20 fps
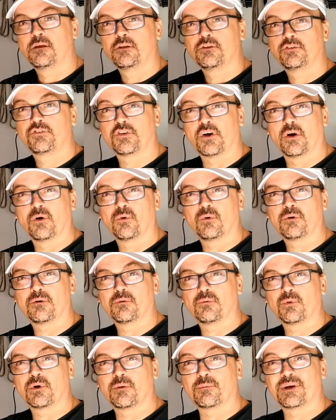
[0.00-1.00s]
So
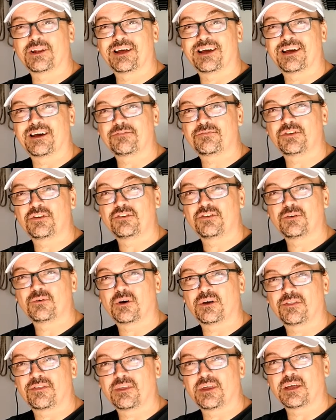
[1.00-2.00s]
what I'm going to have to do,
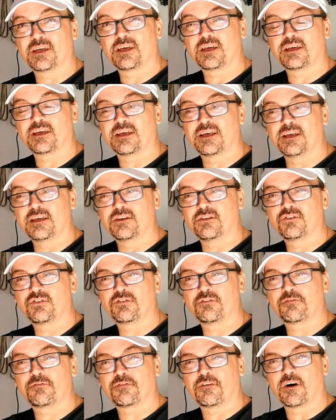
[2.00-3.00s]
I think, is
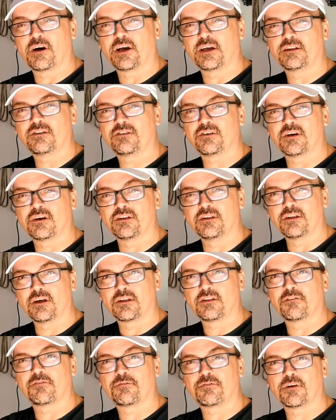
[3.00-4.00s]
find
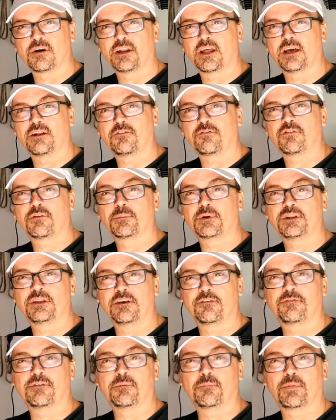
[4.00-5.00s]
another front end from a
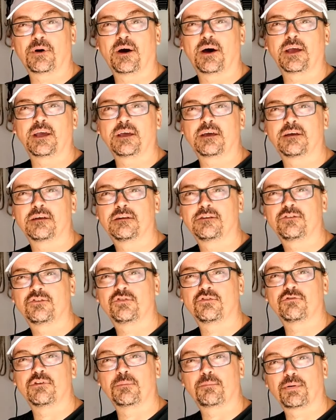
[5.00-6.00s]
different bike
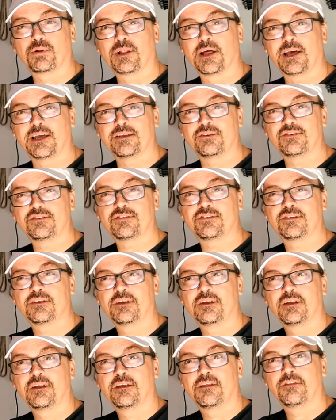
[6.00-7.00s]
to replace
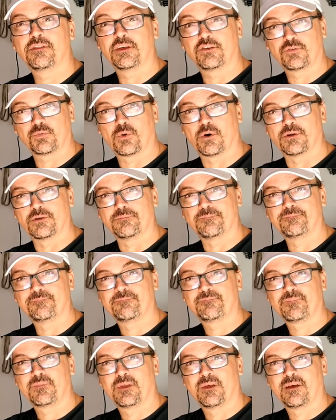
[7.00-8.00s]
this one.
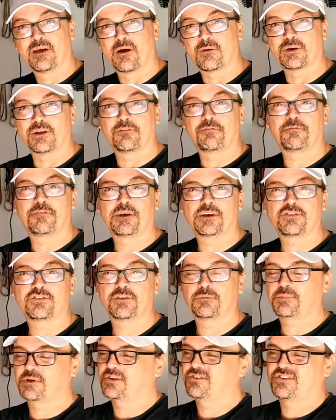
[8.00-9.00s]
I'm going to fix
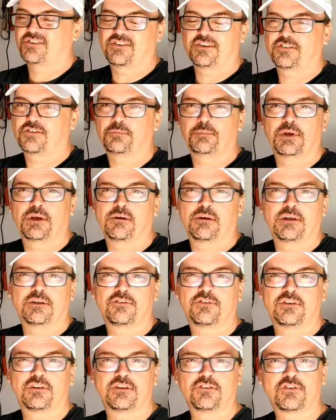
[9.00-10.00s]
it because it's
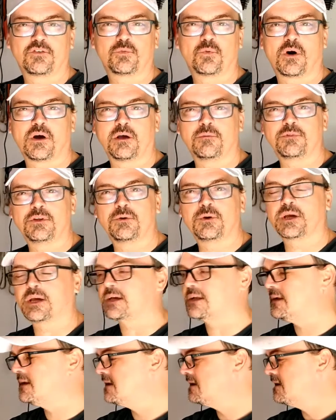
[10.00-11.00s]
experience and this is why I'm doing
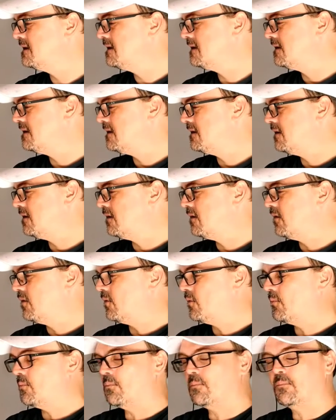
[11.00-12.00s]
it.
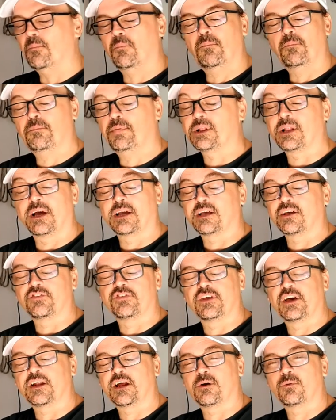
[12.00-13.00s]
But like I
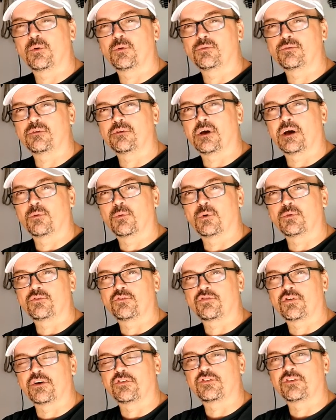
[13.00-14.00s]
said, I won't
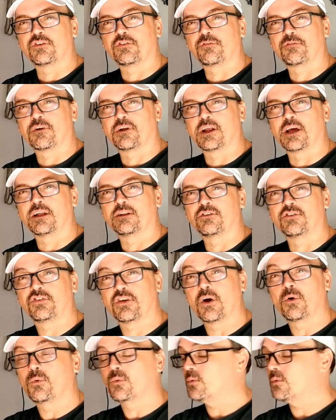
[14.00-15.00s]
trust this front end.
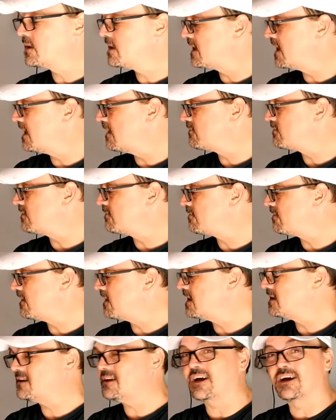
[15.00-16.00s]
So going to have to
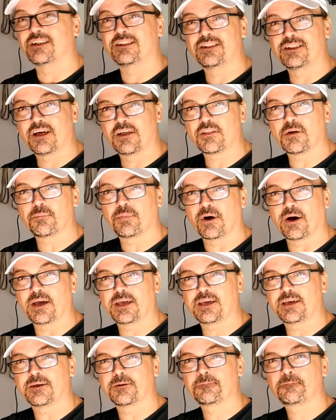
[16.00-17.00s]
find another
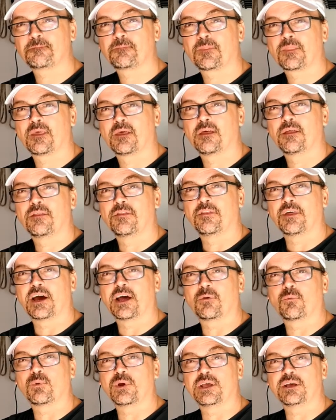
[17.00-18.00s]
bike
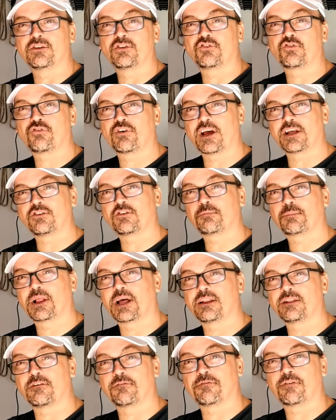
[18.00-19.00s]
that we can
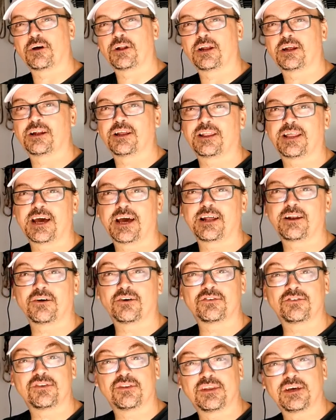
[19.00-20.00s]
transplant the front end of that
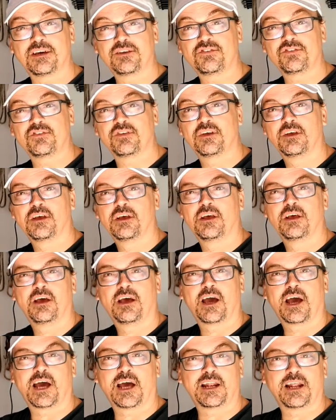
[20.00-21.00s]
onto this
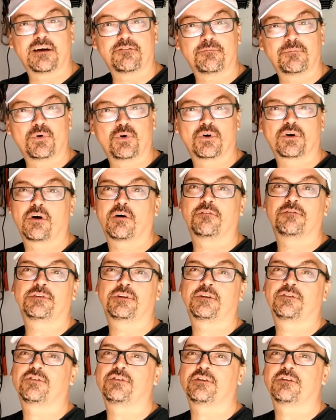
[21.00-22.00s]
and have more
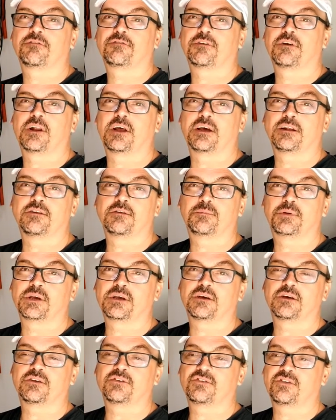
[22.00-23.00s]
confidence in the front end,
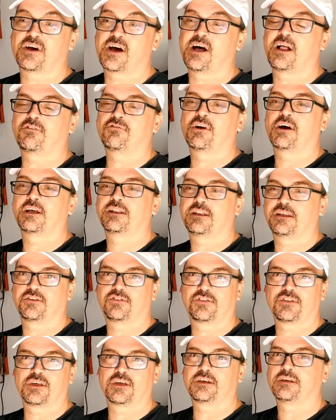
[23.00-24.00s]
because I'll ride
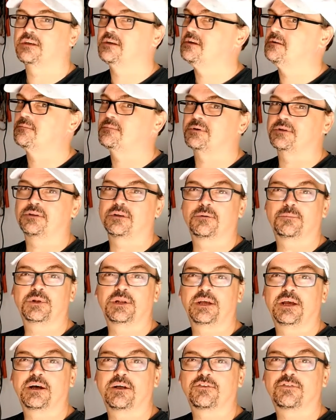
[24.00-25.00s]
this thing, but
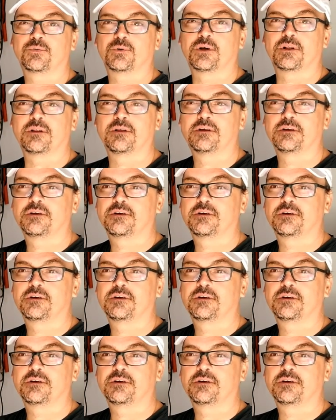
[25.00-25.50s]
nobody else will.